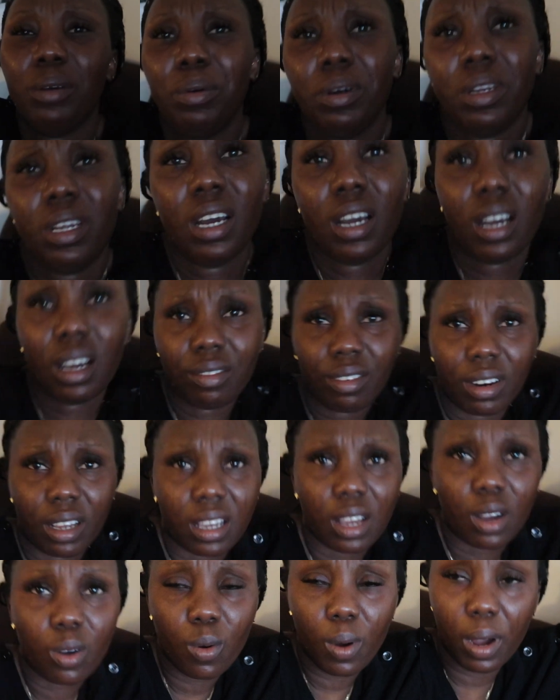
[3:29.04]
I want to have
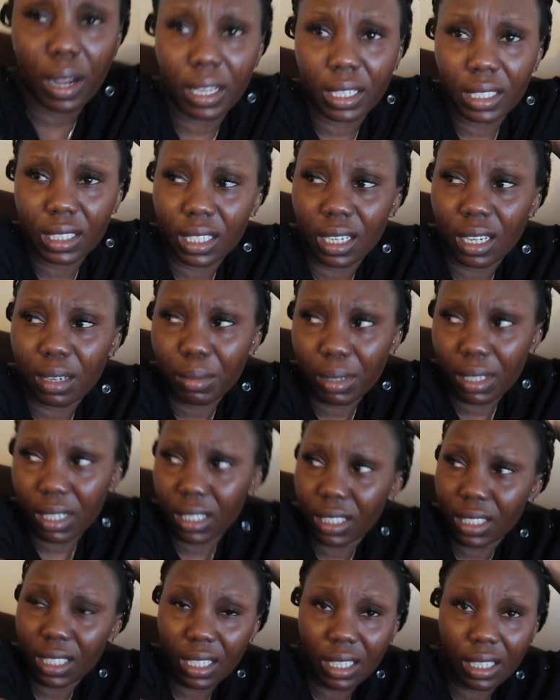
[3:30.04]
like a quiet time
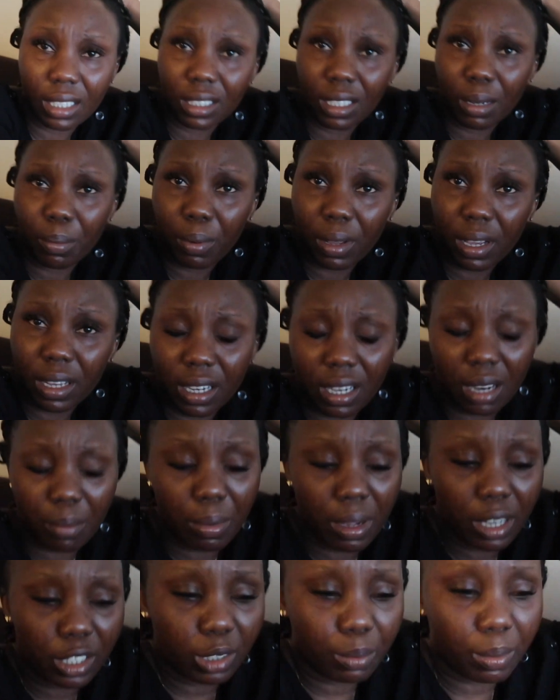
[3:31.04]
because the kids are playing in the
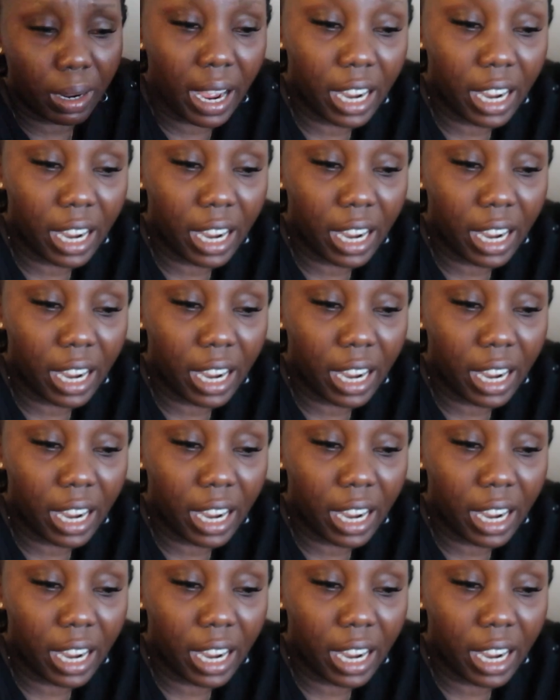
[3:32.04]
bedroom.